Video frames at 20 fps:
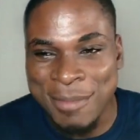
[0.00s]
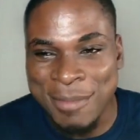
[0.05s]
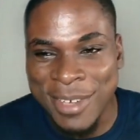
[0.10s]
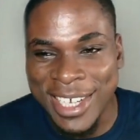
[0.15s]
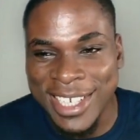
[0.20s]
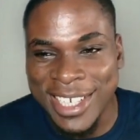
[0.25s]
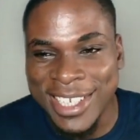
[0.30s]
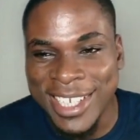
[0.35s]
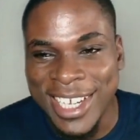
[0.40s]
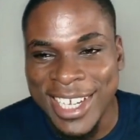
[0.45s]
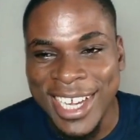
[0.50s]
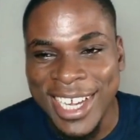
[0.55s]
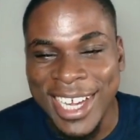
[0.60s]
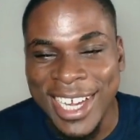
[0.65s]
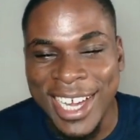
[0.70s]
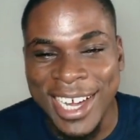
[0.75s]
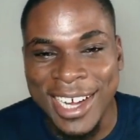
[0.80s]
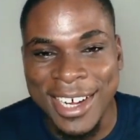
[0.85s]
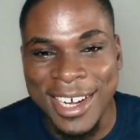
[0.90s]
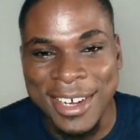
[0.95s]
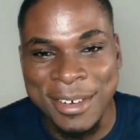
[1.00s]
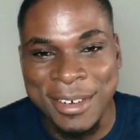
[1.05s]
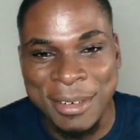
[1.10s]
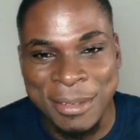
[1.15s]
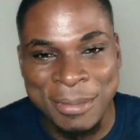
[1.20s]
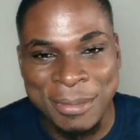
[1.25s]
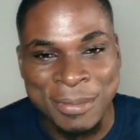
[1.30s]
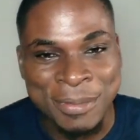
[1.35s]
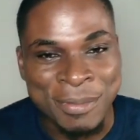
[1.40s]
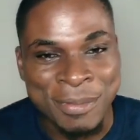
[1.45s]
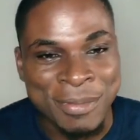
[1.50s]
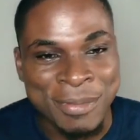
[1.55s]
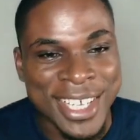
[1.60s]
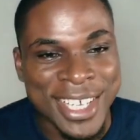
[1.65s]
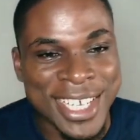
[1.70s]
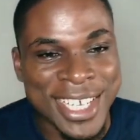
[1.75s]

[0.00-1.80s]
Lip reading: made in